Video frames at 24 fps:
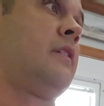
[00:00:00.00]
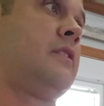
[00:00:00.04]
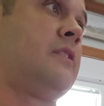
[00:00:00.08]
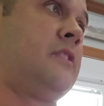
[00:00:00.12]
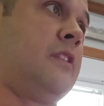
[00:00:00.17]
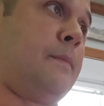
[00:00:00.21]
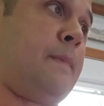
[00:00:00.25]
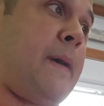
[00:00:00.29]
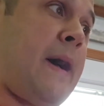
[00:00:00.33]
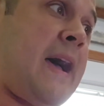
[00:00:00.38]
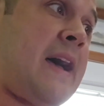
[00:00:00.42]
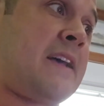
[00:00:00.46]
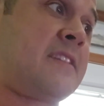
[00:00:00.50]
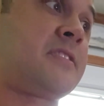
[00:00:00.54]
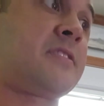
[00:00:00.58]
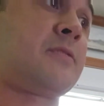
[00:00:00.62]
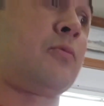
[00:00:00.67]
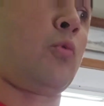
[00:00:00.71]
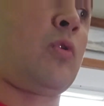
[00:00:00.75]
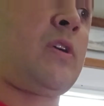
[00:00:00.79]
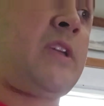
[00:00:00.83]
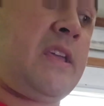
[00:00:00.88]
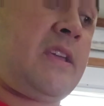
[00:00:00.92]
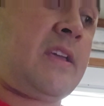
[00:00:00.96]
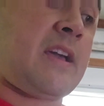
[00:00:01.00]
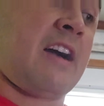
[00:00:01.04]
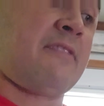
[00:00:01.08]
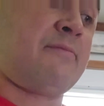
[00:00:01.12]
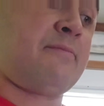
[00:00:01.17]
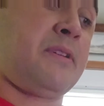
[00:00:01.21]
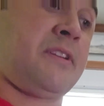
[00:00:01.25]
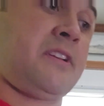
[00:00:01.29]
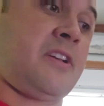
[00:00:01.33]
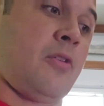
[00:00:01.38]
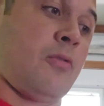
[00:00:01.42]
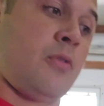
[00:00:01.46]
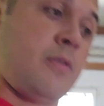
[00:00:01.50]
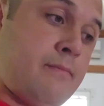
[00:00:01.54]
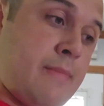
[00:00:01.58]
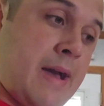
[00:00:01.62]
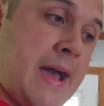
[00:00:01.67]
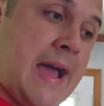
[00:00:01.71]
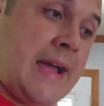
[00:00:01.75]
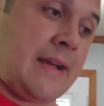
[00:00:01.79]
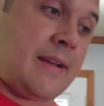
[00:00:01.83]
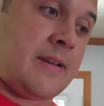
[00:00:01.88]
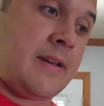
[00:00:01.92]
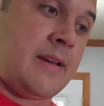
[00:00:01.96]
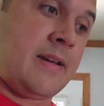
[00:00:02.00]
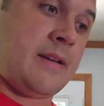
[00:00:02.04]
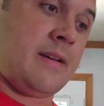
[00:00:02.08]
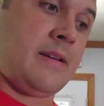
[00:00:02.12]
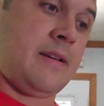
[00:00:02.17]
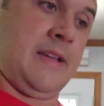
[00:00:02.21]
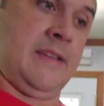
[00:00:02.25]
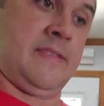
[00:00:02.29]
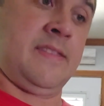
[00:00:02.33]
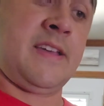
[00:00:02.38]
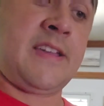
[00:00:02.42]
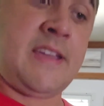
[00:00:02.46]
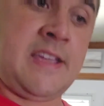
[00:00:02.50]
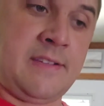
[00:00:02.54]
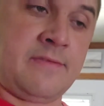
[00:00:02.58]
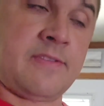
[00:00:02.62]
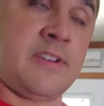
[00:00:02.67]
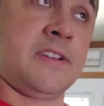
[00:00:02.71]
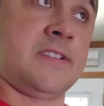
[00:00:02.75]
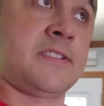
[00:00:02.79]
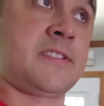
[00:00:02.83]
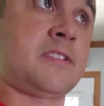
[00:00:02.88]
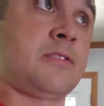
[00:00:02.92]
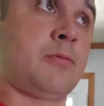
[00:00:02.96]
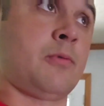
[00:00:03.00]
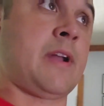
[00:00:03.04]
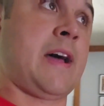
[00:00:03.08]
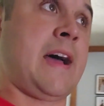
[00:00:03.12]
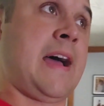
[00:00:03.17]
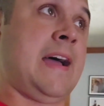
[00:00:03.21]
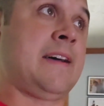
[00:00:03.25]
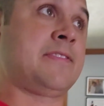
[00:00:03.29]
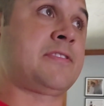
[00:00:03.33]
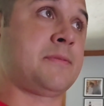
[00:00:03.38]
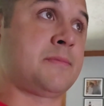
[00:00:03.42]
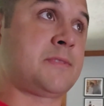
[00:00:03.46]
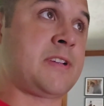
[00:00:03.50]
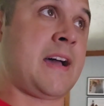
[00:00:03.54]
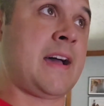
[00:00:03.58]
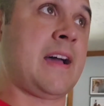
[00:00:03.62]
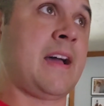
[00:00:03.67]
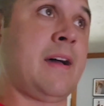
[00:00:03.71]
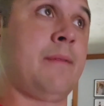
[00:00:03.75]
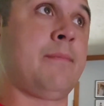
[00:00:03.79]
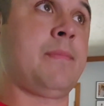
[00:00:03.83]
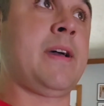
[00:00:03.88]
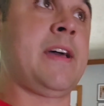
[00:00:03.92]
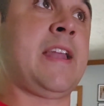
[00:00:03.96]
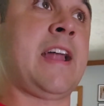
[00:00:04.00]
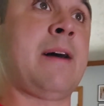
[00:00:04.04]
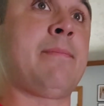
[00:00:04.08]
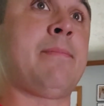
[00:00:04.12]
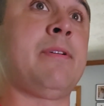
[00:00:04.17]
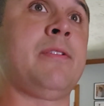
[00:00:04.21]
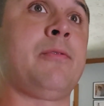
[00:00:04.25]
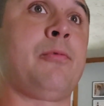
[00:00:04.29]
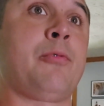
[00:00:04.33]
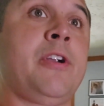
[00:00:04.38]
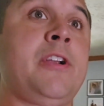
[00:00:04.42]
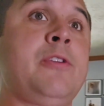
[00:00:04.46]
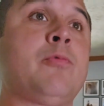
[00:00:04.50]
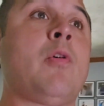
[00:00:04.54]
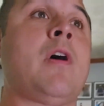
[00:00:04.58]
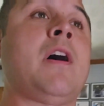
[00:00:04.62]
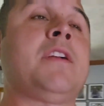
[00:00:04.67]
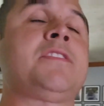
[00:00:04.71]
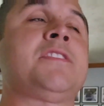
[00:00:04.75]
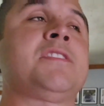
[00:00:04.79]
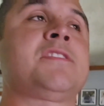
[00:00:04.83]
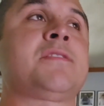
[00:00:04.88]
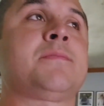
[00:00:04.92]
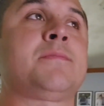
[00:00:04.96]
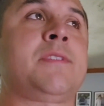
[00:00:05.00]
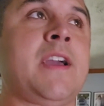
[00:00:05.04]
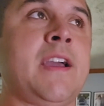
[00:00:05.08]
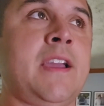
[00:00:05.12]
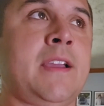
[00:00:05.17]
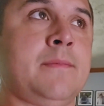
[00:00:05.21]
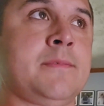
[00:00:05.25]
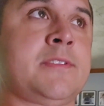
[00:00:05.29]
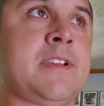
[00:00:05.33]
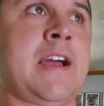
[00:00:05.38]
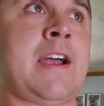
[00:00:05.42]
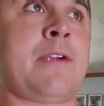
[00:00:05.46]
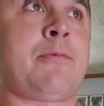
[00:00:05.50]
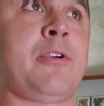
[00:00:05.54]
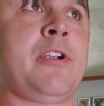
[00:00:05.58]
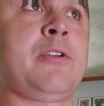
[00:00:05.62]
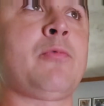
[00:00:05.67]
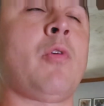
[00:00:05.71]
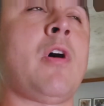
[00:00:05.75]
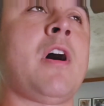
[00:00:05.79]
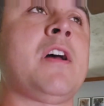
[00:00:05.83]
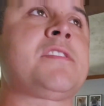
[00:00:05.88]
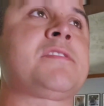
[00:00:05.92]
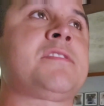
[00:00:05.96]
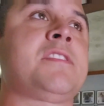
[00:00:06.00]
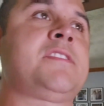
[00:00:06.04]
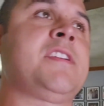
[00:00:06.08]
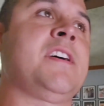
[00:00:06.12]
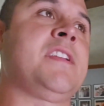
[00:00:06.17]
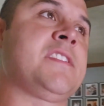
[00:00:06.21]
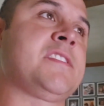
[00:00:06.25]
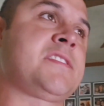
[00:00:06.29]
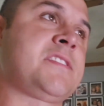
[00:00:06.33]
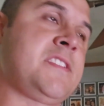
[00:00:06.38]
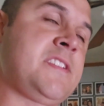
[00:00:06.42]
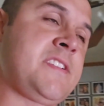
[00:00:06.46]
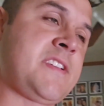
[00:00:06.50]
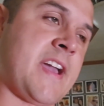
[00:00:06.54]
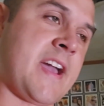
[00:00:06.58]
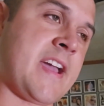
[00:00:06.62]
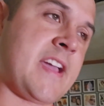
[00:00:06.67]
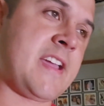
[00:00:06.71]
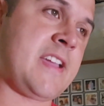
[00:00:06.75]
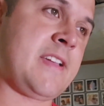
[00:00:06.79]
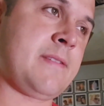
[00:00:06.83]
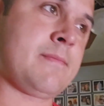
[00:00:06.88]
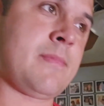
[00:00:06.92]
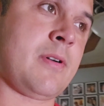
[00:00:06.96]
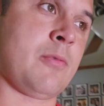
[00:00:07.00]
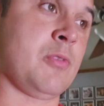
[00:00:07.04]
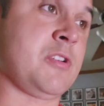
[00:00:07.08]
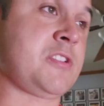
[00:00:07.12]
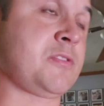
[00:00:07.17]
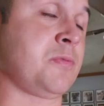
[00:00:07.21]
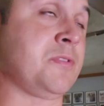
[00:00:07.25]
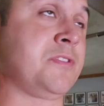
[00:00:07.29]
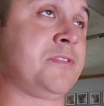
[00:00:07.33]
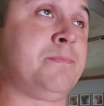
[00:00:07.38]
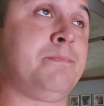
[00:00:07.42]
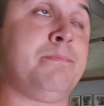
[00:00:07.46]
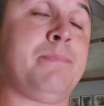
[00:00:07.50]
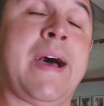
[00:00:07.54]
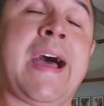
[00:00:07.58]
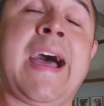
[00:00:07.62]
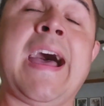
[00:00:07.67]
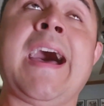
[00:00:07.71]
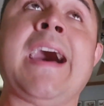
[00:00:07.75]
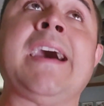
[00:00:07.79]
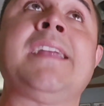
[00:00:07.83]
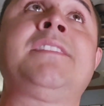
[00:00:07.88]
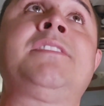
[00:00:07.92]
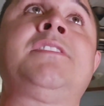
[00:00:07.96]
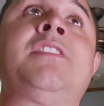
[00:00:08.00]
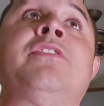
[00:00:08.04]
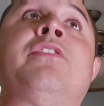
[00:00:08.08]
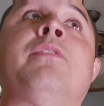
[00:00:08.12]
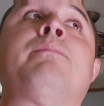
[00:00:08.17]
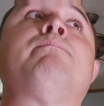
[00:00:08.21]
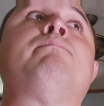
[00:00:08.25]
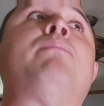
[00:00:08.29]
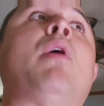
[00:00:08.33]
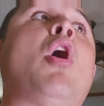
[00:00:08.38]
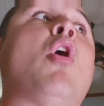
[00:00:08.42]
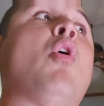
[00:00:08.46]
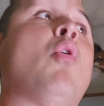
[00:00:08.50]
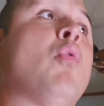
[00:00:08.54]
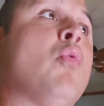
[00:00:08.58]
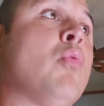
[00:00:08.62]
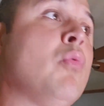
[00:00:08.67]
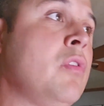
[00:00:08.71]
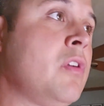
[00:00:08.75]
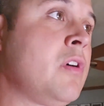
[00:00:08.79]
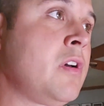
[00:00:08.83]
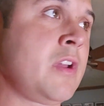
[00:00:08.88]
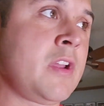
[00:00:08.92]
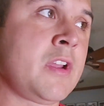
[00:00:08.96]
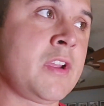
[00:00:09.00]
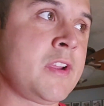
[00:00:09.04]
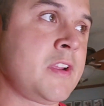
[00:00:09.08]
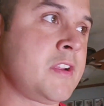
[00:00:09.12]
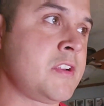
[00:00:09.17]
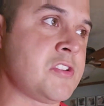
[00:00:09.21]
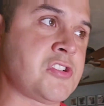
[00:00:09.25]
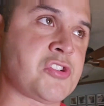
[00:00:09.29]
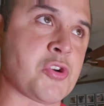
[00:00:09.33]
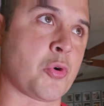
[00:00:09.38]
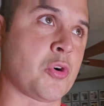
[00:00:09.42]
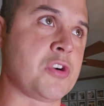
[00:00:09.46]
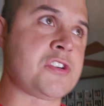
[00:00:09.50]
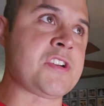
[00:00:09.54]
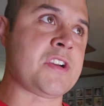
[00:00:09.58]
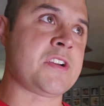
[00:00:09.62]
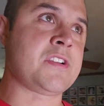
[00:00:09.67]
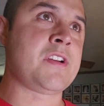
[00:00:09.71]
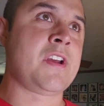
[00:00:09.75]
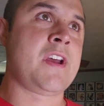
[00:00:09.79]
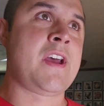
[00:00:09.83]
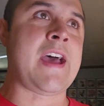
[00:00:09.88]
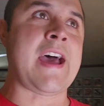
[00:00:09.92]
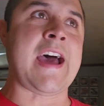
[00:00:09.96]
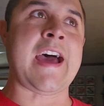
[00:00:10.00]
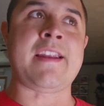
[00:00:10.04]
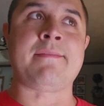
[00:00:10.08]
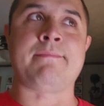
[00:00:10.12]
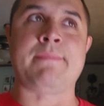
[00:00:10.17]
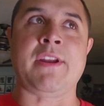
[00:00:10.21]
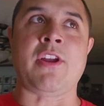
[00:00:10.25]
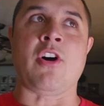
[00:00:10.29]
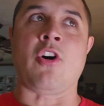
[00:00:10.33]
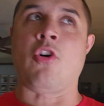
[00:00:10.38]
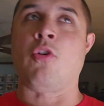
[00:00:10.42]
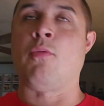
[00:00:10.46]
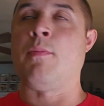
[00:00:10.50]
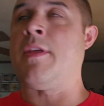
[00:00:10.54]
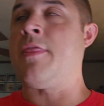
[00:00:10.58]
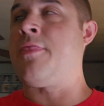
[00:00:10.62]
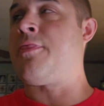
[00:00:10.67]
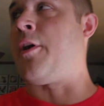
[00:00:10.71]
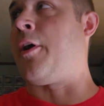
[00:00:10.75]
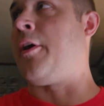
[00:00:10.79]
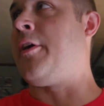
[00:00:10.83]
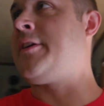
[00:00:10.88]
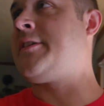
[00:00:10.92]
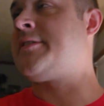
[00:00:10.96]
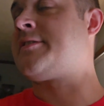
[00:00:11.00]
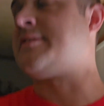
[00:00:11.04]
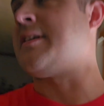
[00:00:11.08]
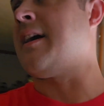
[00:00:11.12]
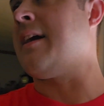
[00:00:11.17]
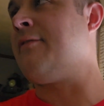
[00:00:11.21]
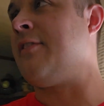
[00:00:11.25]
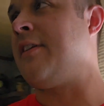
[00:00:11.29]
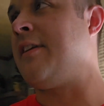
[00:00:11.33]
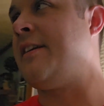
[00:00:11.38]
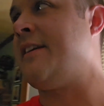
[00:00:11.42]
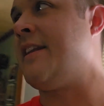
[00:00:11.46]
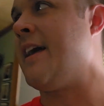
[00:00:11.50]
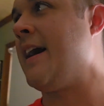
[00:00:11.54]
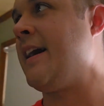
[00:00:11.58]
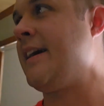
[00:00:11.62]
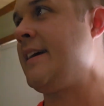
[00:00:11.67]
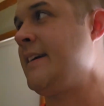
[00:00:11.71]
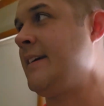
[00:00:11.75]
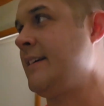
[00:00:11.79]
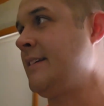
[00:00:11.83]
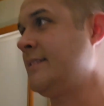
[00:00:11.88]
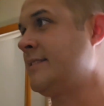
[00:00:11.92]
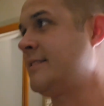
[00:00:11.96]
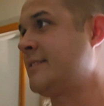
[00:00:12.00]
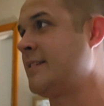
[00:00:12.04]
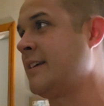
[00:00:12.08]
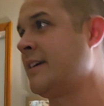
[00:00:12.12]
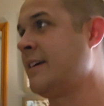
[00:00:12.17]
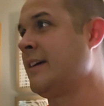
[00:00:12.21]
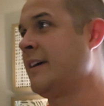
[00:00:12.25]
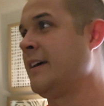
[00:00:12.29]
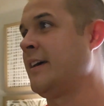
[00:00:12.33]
The past week, I've been going back in the evenings when I have some time, and I've been rewatching some games. I rewatched the Tennessee game, which was bad to the bone. Georgia hadn't been home in 37 days,